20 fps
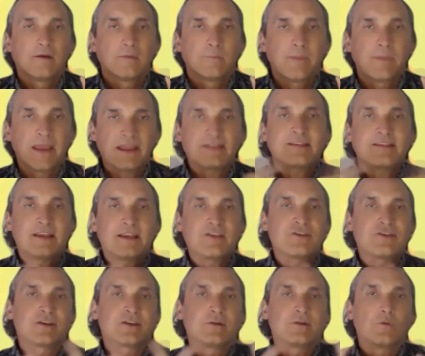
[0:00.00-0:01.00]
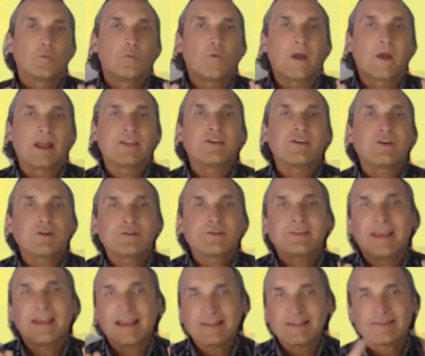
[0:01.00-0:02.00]
Pay attention. When you're
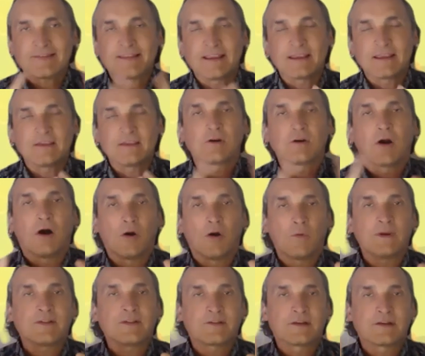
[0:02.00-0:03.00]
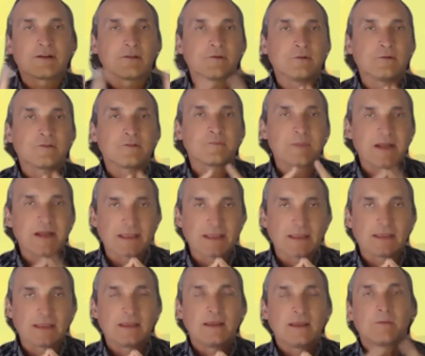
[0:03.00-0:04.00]
testing, you're always going to lose money
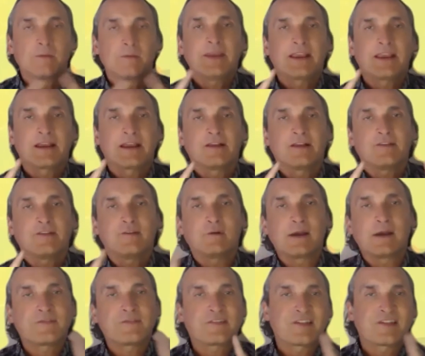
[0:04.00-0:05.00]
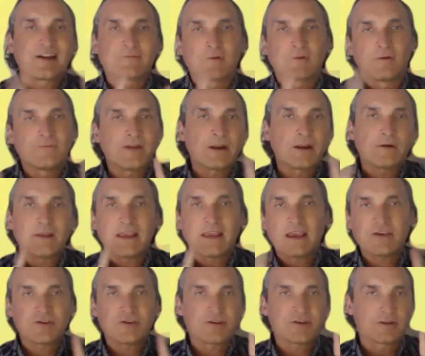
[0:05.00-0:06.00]
because you have several
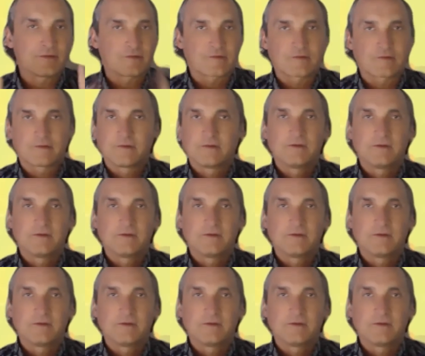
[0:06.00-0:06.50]
variations.